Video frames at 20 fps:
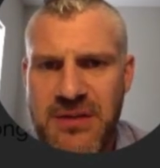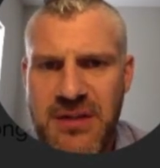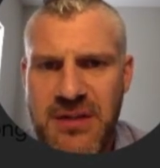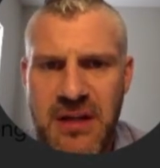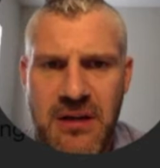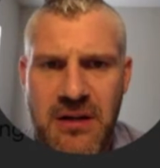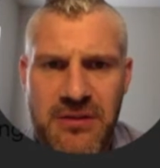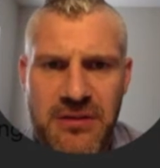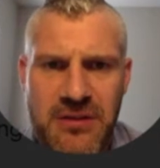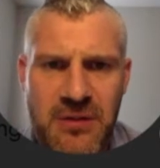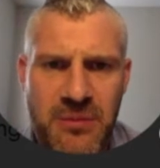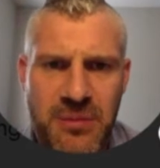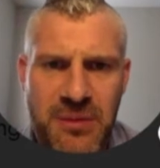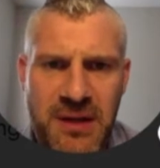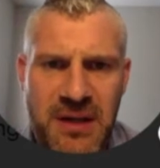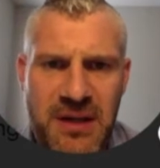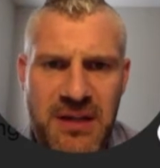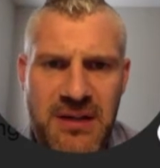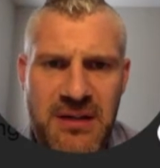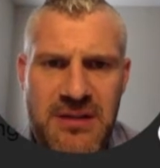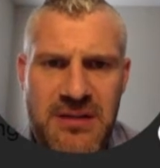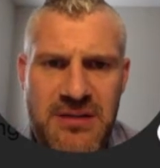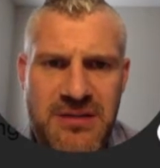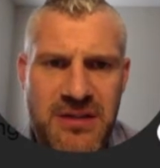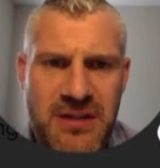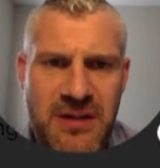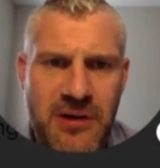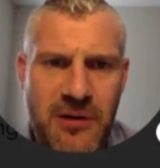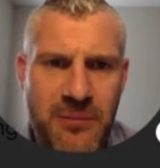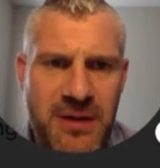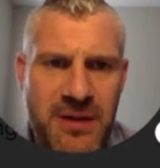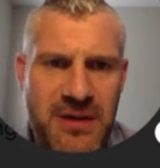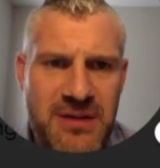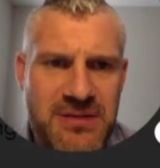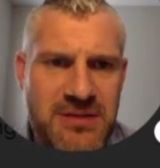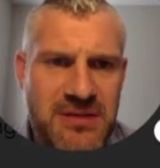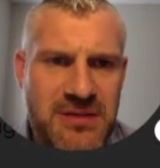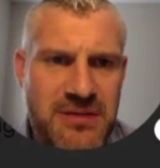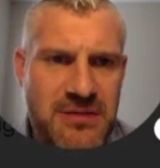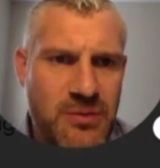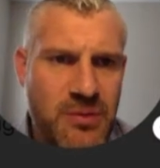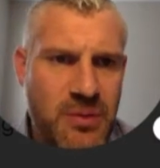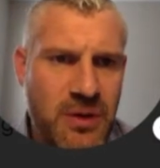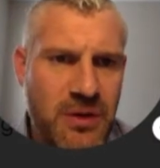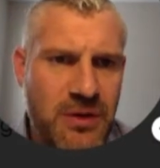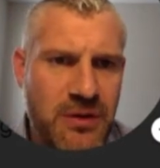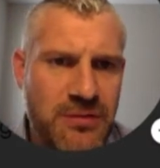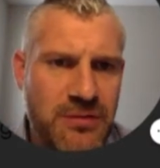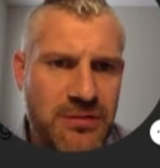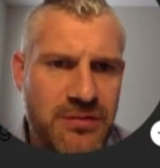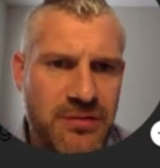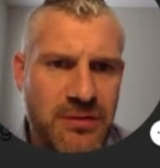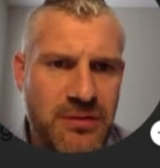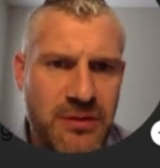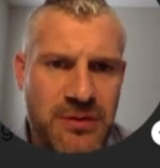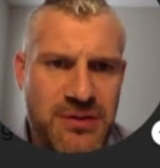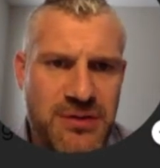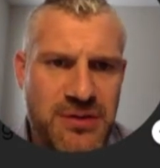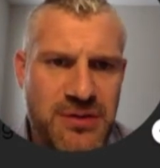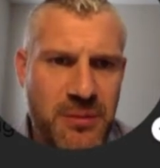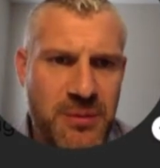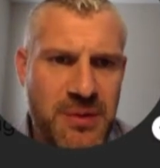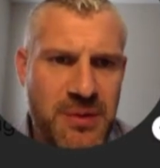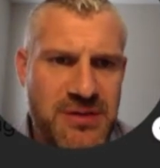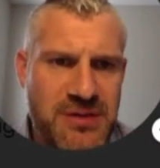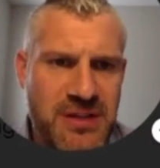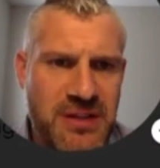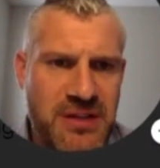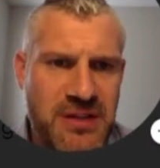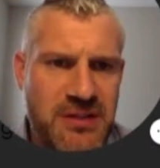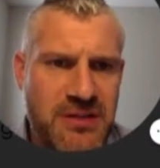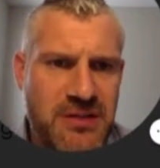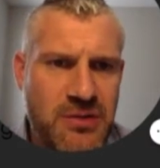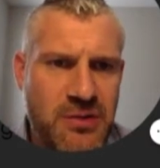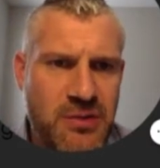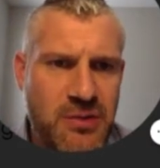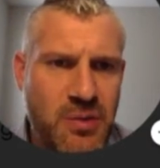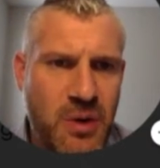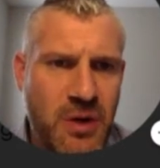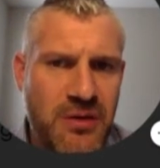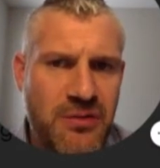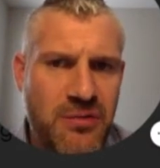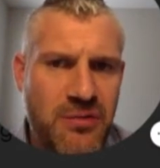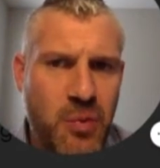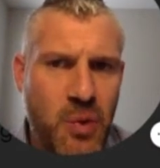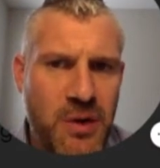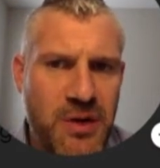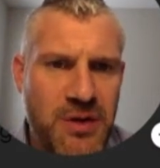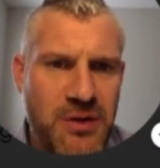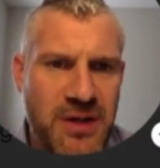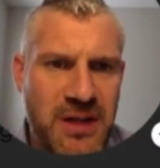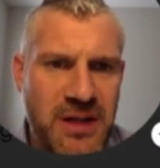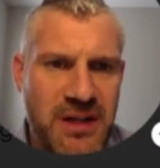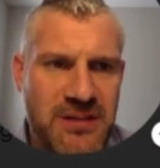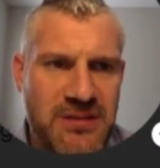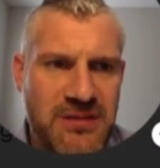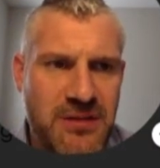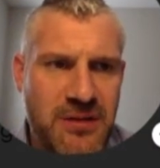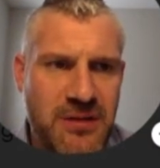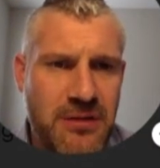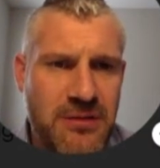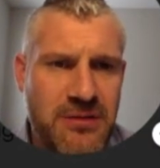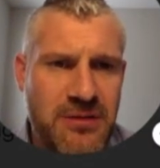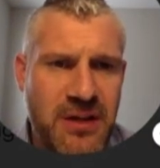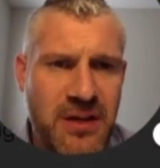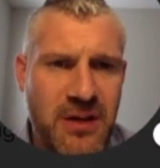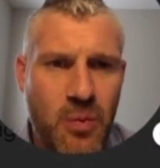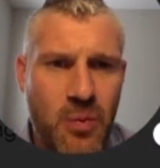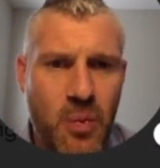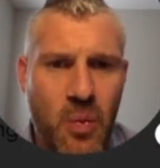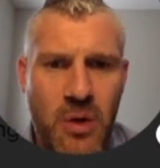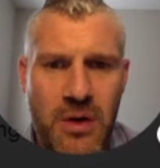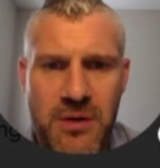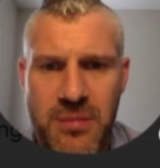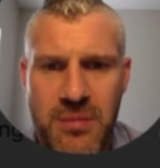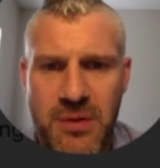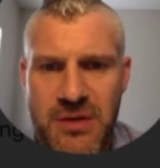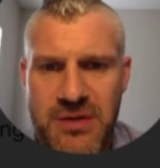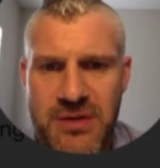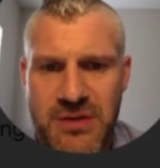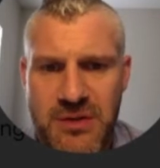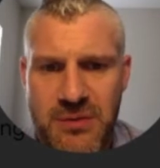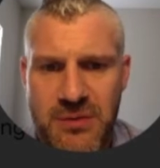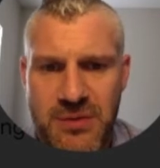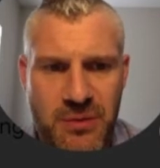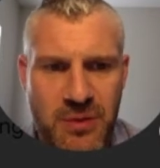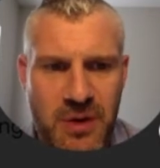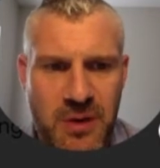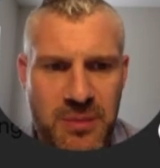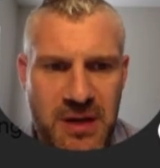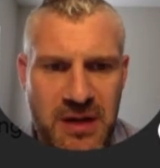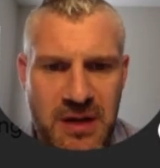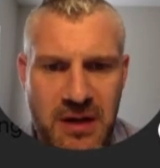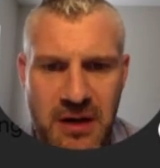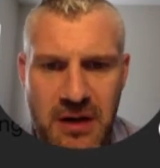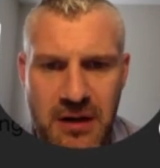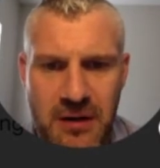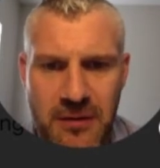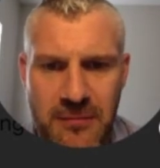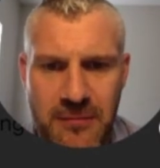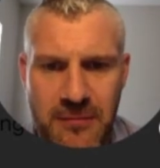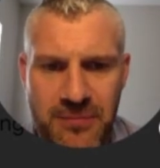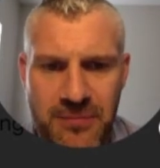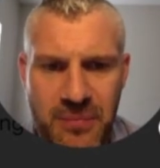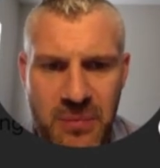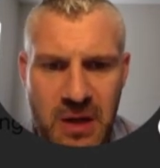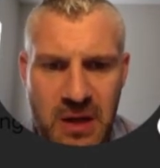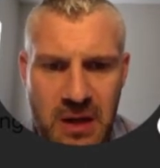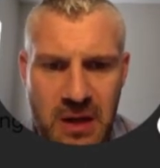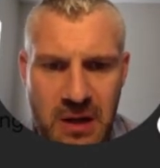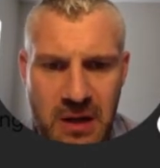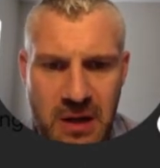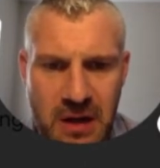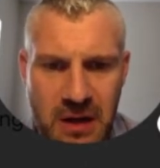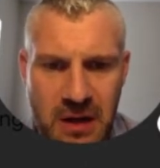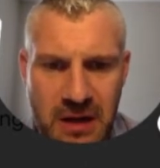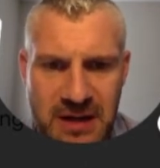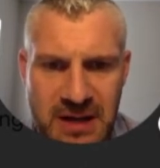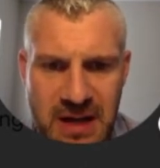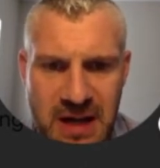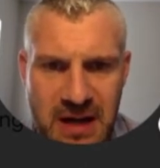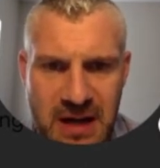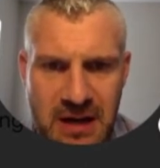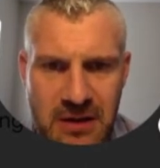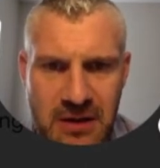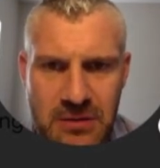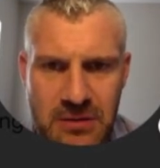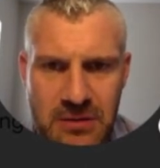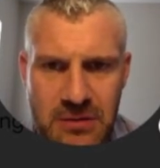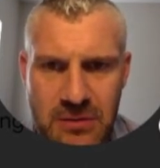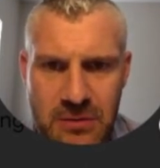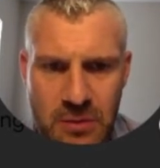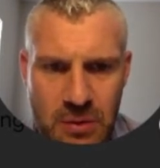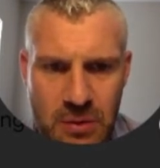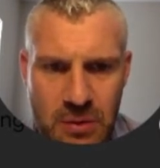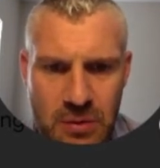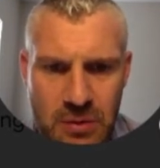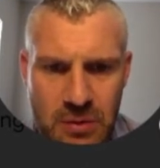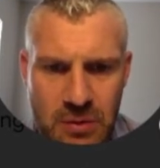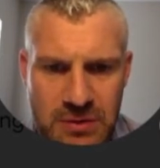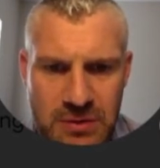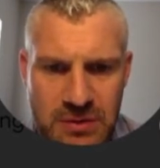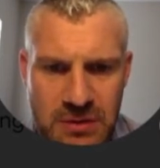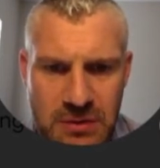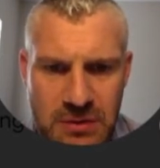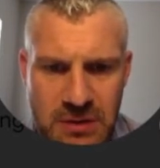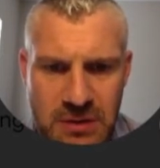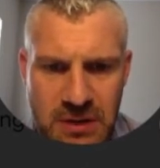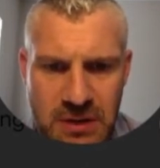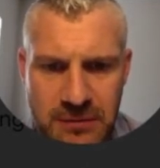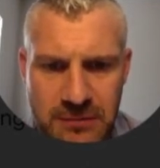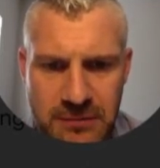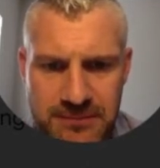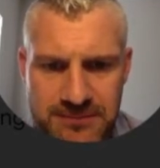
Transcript: calls completed, 0 missed, 12, or 0 busy, 12 were unique. So it looks like one person was a repeat call. All right, now, whoa, what's going on?